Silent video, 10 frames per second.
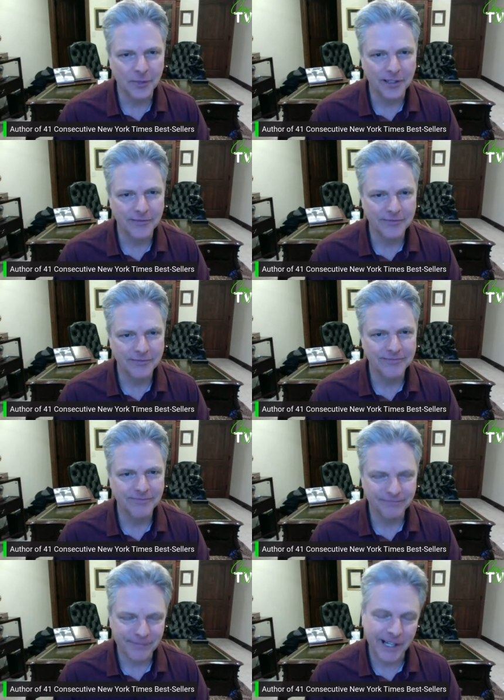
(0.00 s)
But
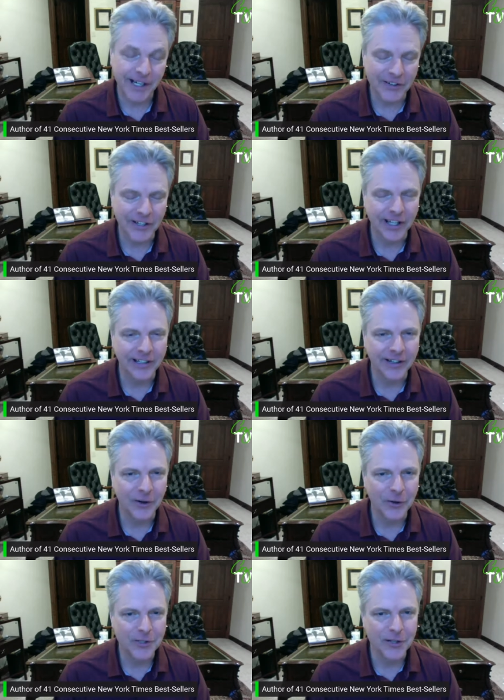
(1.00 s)
like I said, it
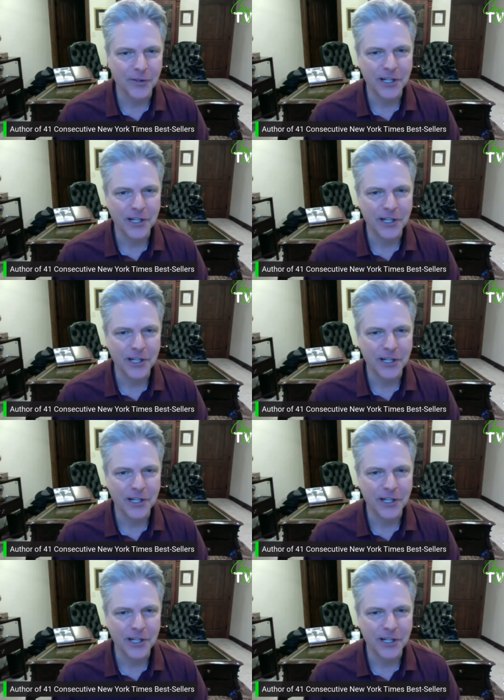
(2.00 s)
hurts every